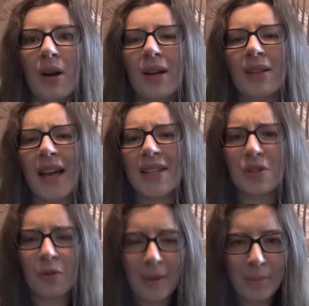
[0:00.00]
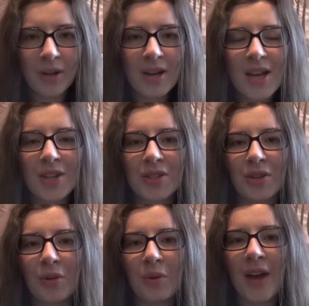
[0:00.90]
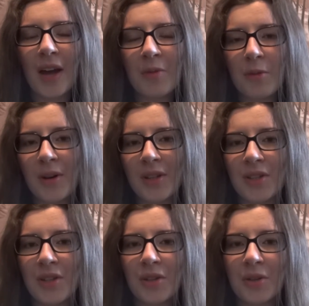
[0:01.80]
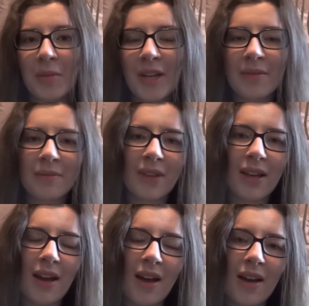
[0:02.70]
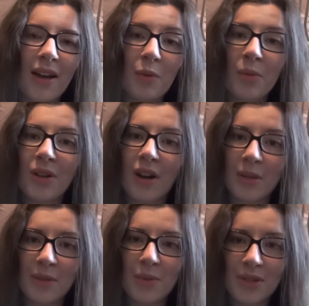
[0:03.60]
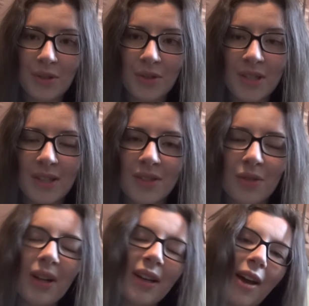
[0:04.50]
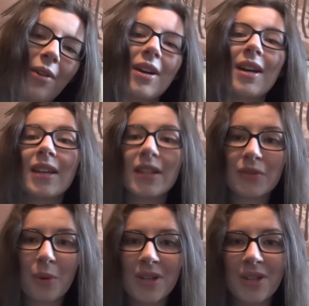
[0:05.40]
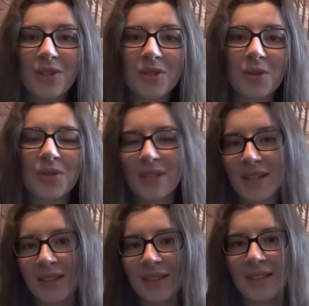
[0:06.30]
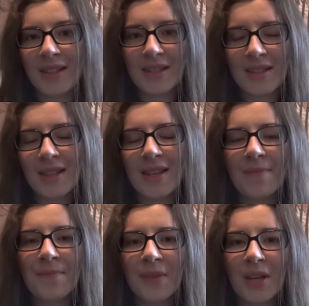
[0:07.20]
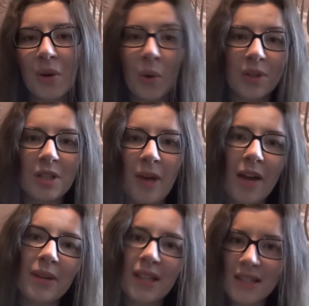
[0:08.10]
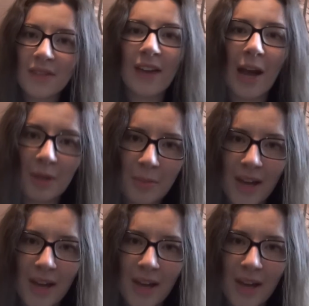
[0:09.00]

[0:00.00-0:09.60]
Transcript: last November. So we've had him for about a year and a bit, and when we got him, he was 13. So right now, he's 14 years old, so technically he's the oldest pet, but he's the family